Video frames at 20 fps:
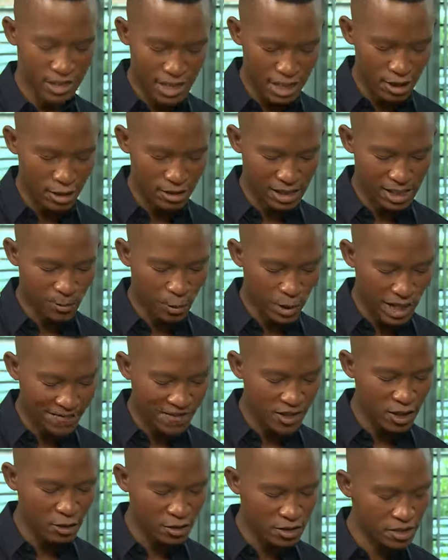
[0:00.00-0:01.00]
like you said last time,
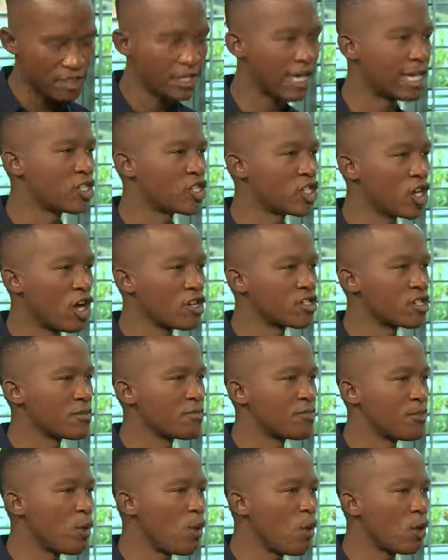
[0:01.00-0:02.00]
whenever you see a
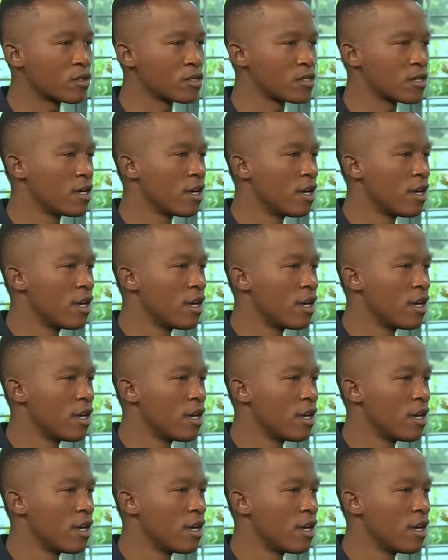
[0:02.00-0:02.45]
charging port,